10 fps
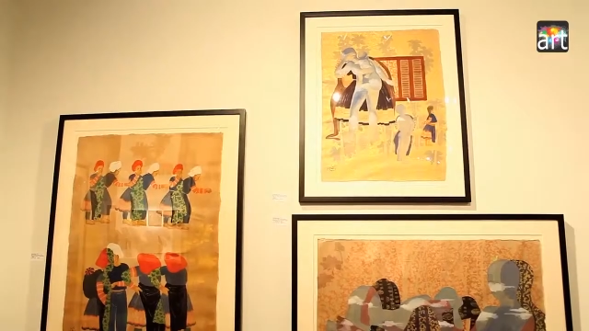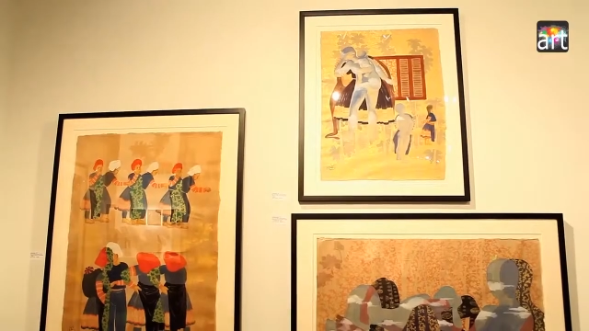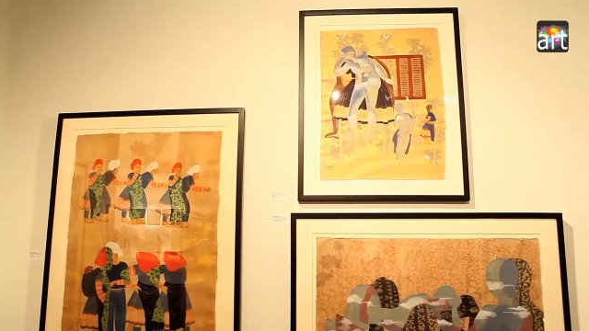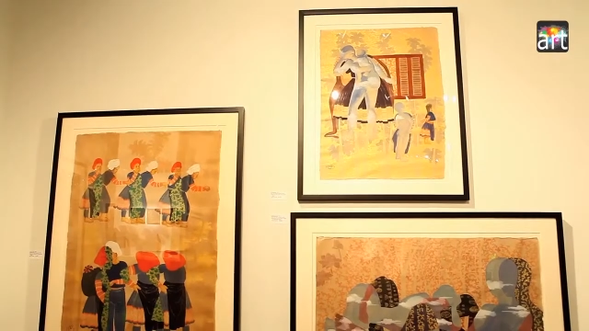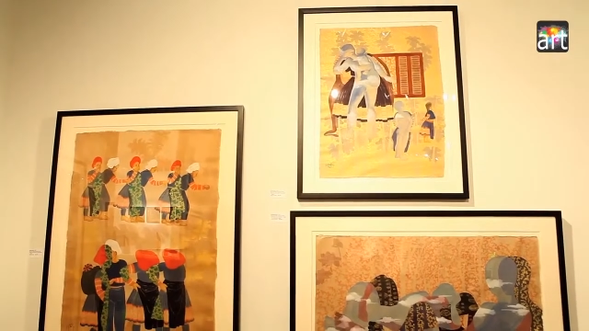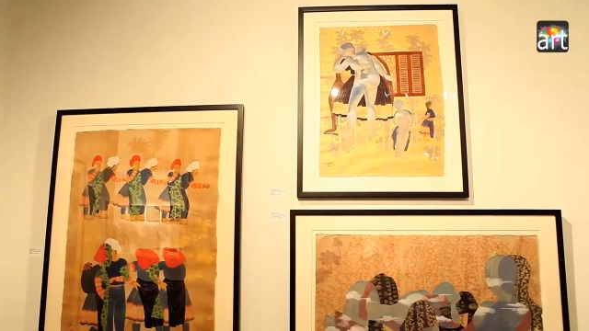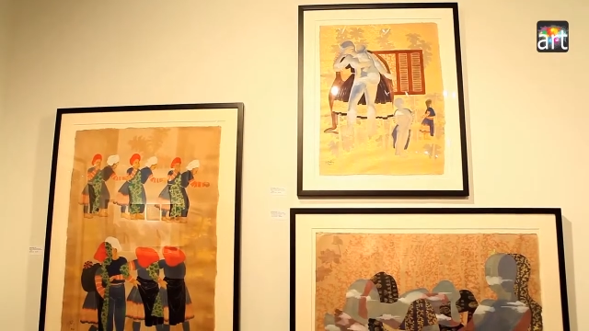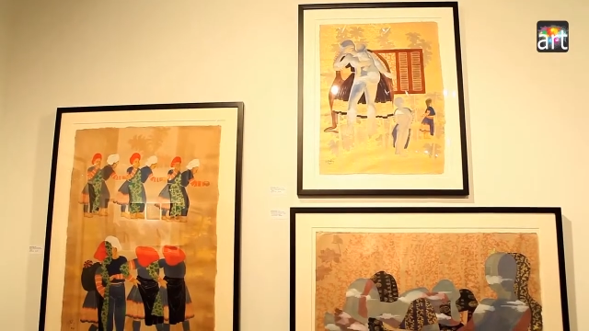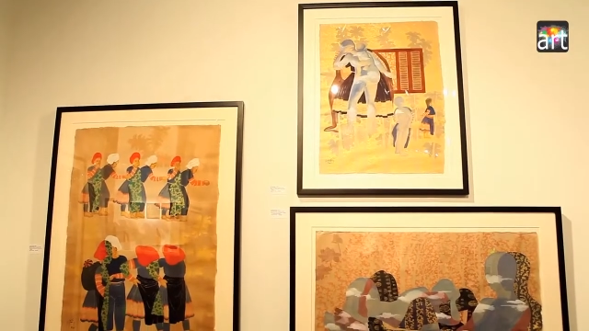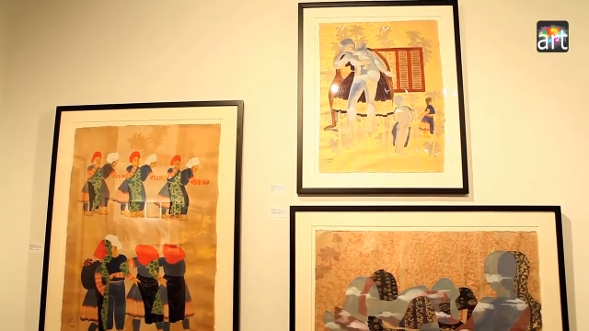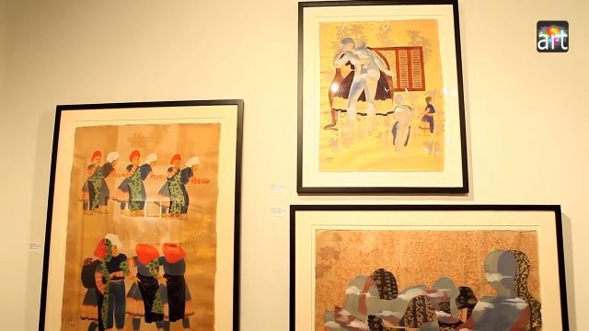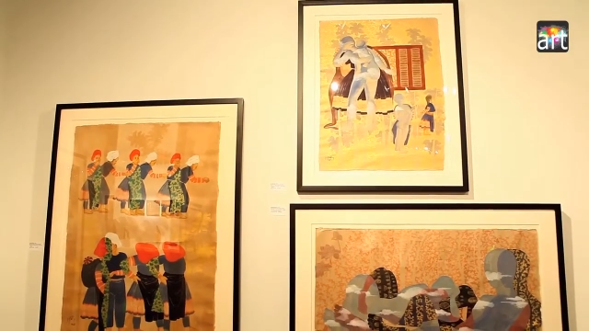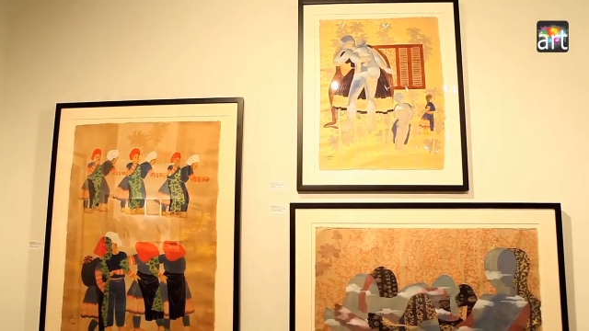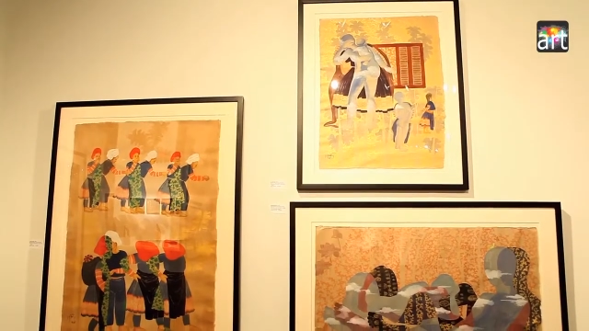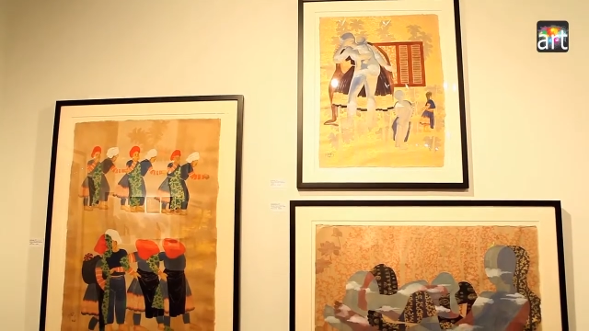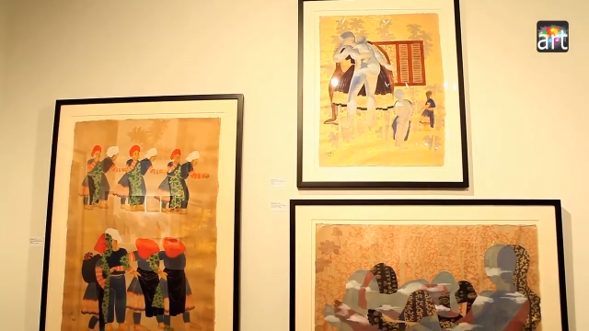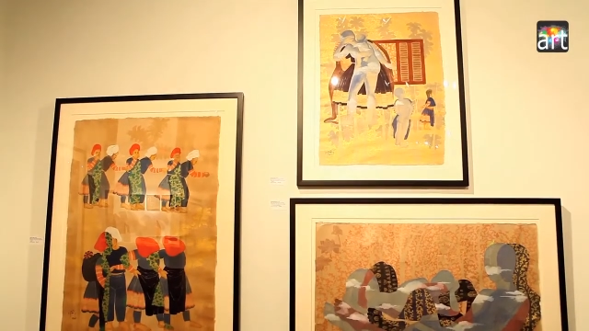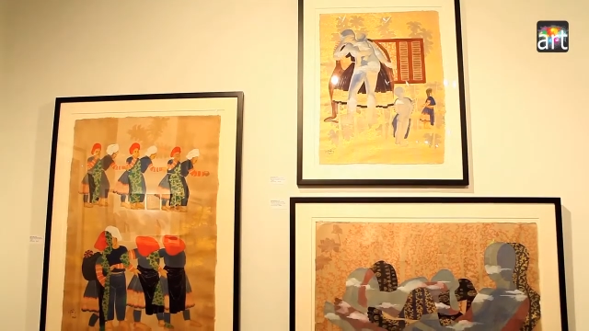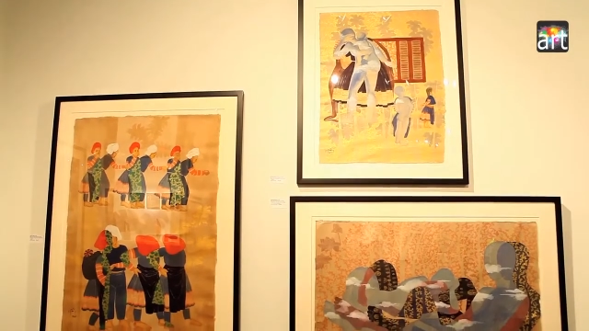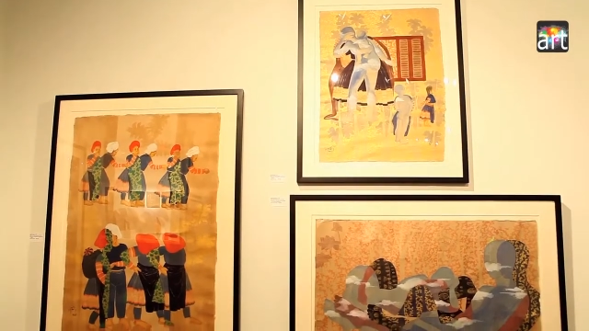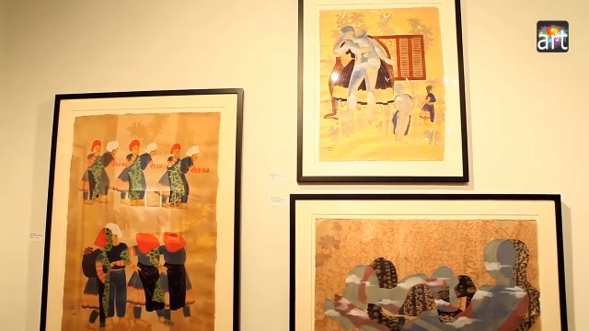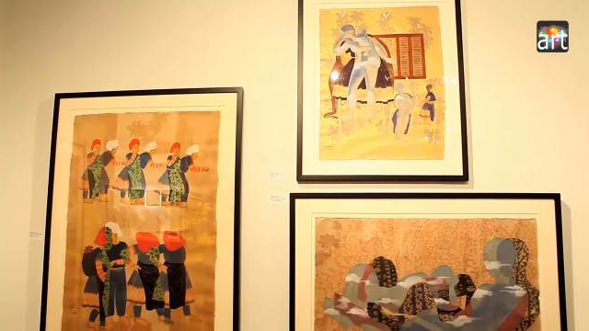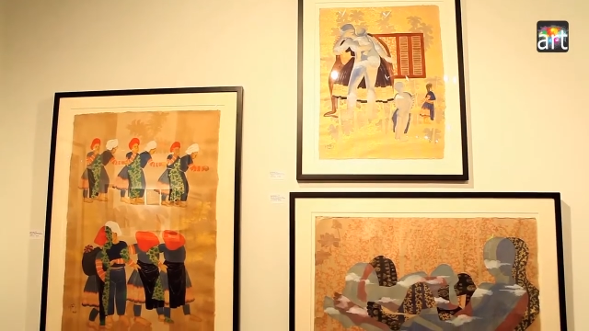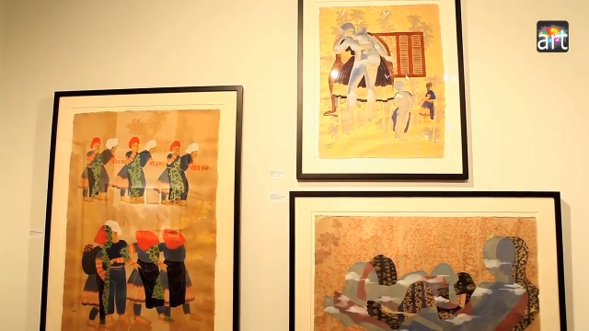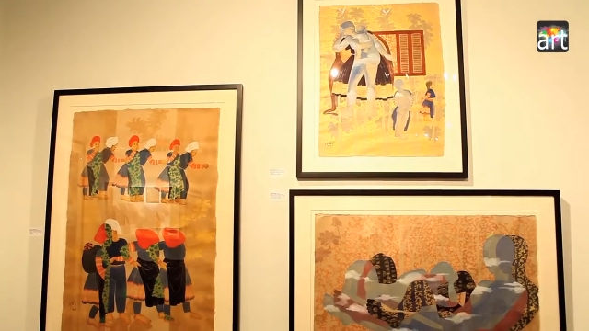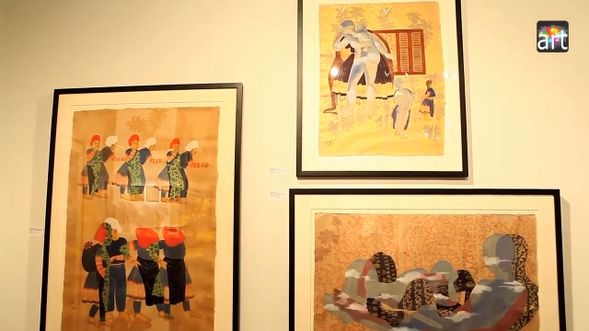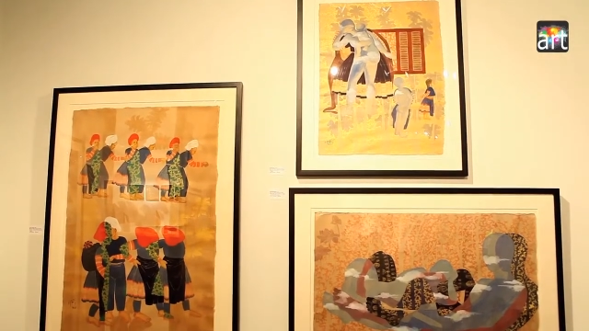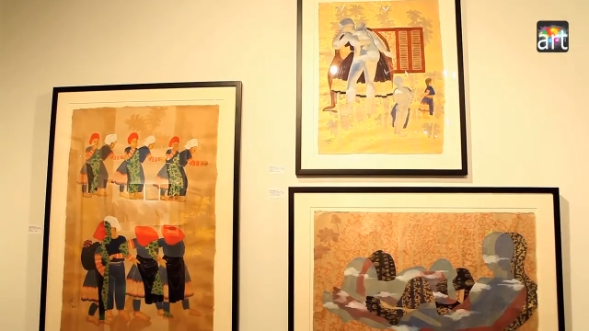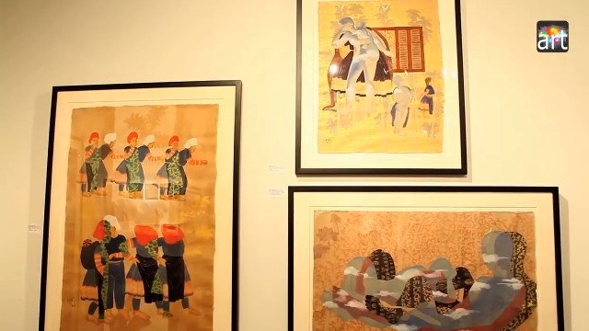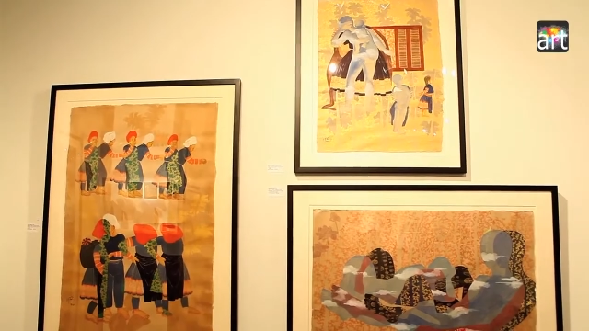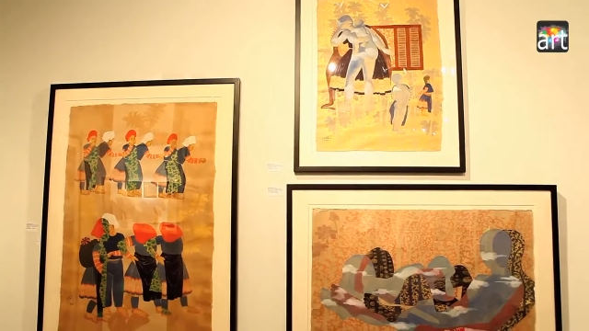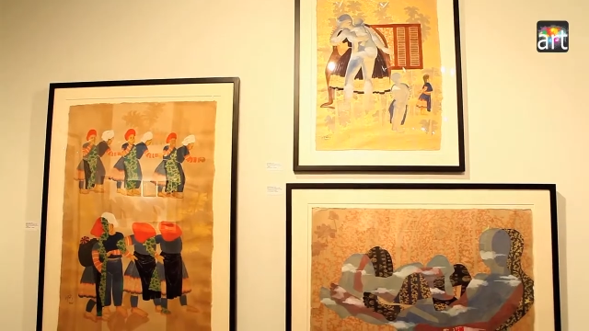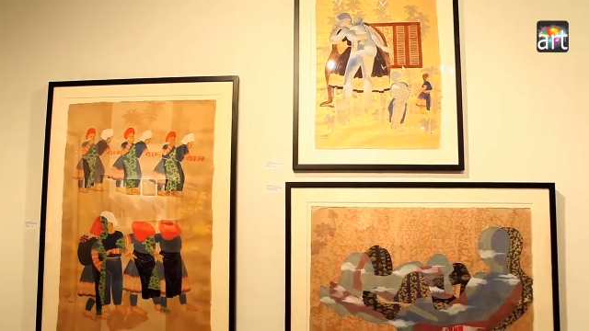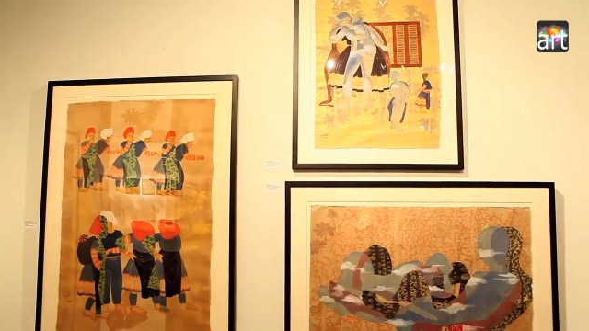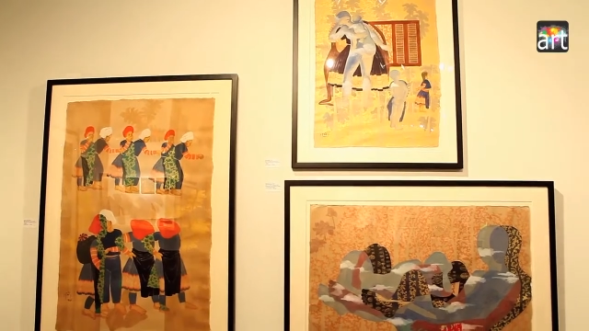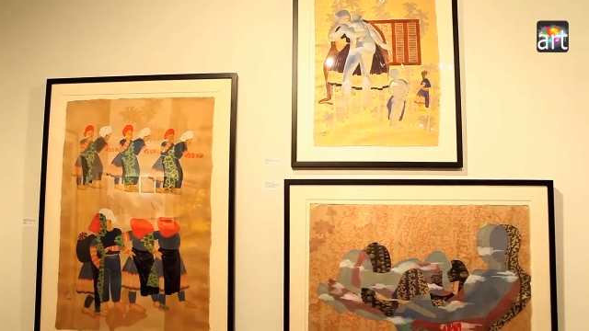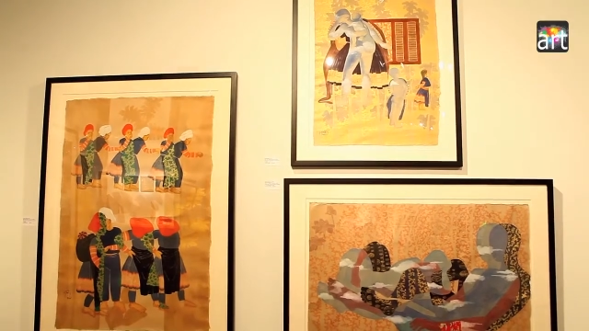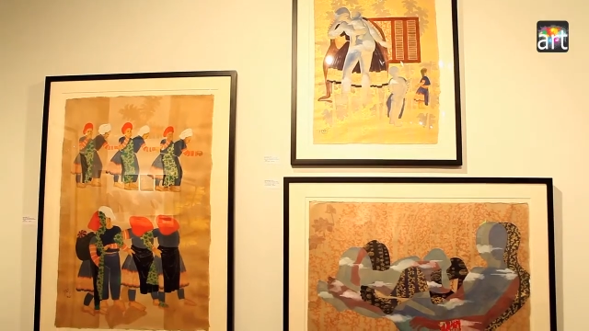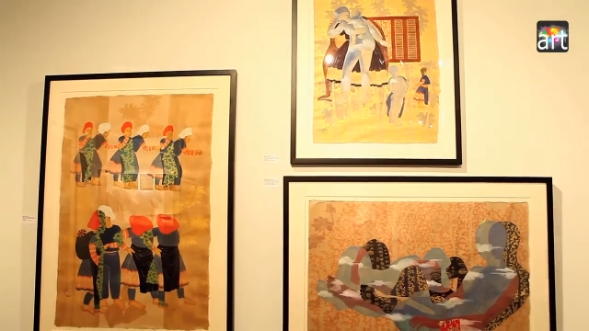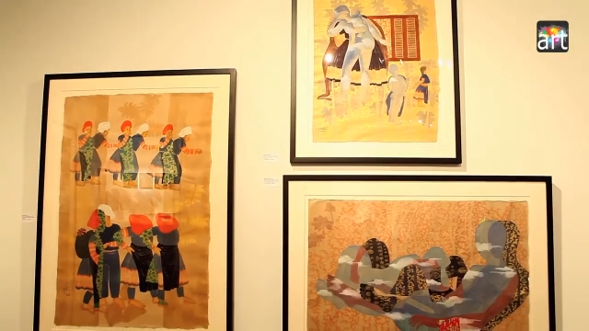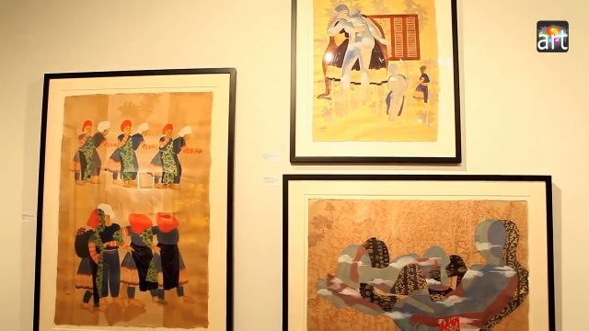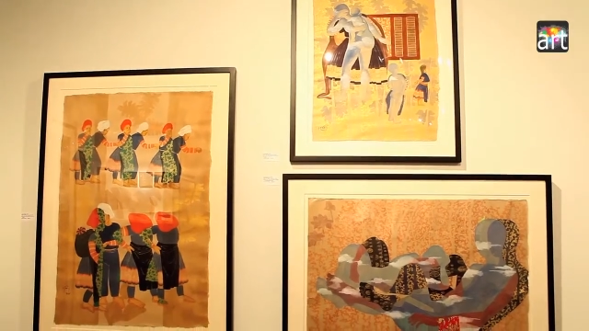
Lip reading: Nobody's mouth can be seen.